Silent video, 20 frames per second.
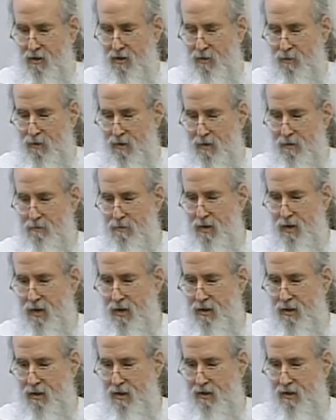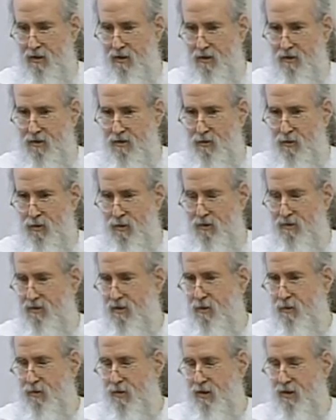are able to buy like all the toys
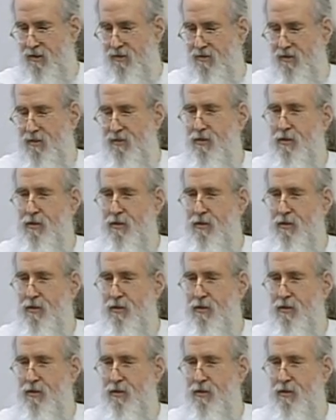they want and stuff,